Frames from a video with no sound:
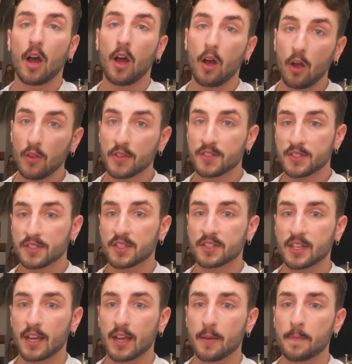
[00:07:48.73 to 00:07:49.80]
All this is to
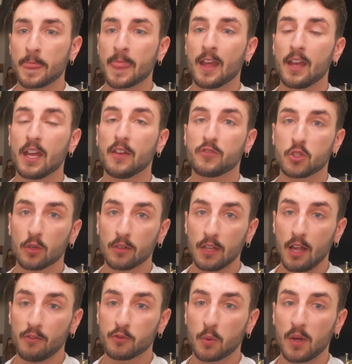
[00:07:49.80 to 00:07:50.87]
say, if your
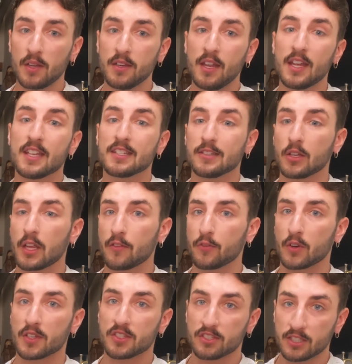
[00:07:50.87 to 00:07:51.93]
loved one is looking for
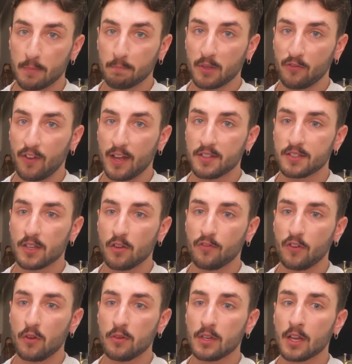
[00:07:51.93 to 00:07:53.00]
a simplified cell
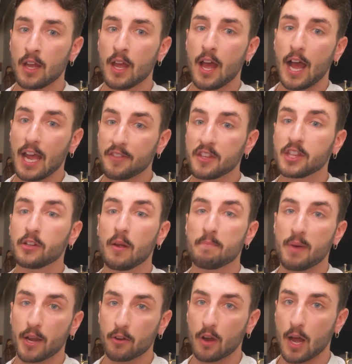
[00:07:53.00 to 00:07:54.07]
phone, I think there are
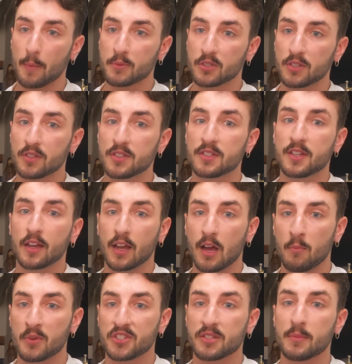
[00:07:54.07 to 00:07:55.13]
better options that come
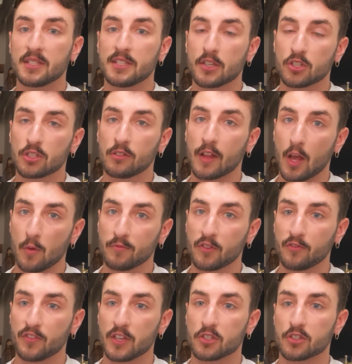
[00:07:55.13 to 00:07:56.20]
with some additional helpful
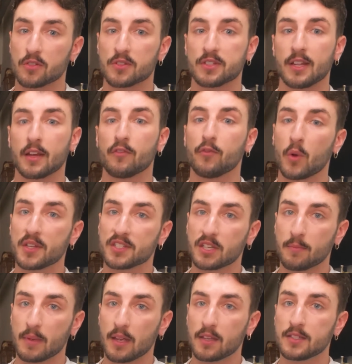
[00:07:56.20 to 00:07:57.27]
features like voice
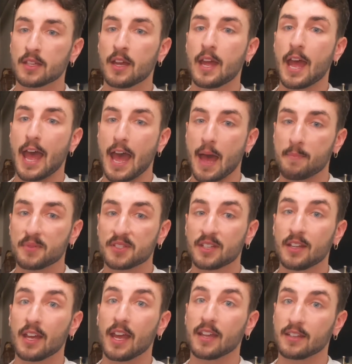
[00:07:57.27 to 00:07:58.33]
commands, apps,
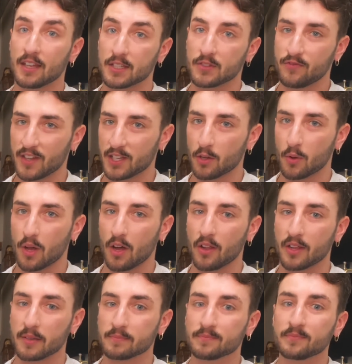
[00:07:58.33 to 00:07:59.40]
and yes, video
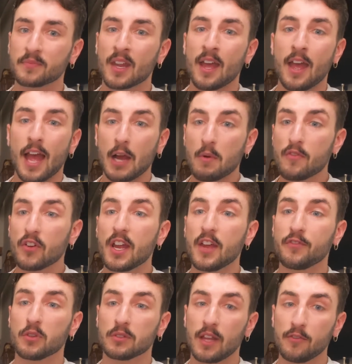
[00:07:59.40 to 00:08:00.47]
calling. However,
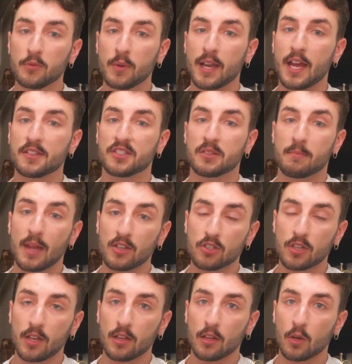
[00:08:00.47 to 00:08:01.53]
your loved one has
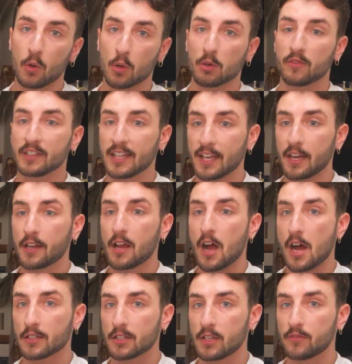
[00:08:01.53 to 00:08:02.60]
dementia or related
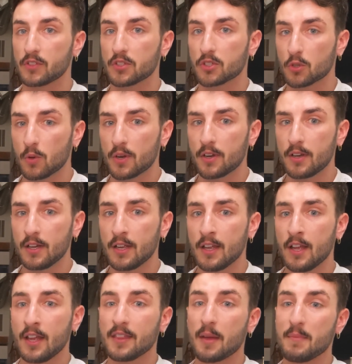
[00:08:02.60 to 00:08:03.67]
cognitive disorder
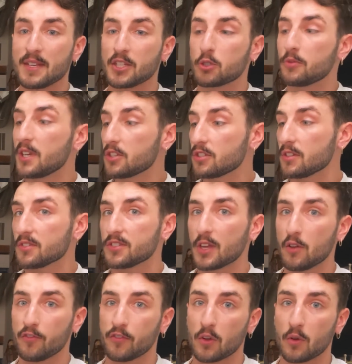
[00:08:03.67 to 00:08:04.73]
that makes a traditional cell
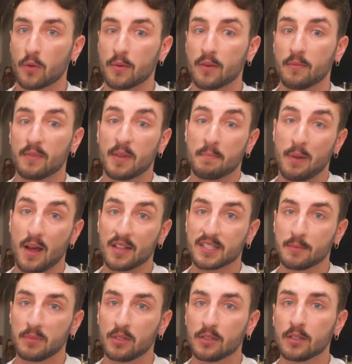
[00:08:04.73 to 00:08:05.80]
phone
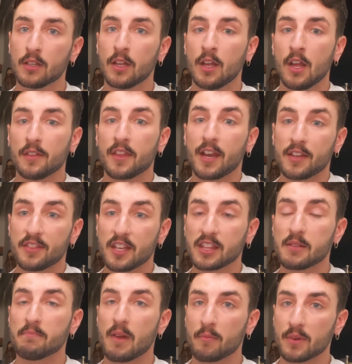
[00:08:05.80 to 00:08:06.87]
impossible, then I think the
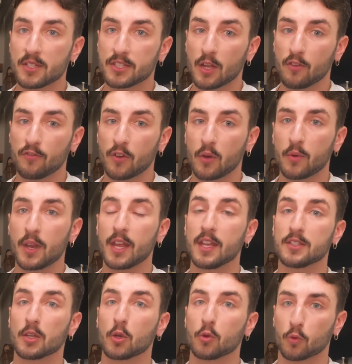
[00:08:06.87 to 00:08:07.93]
memory cell phone is
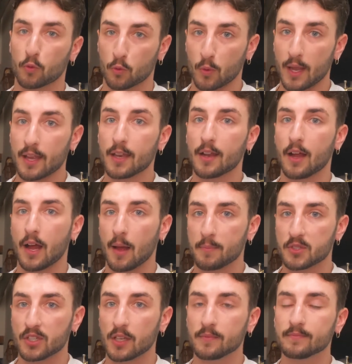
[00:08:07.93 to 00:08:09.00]
a great
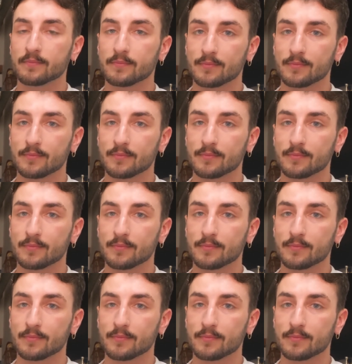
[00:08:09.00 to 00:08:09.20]
option.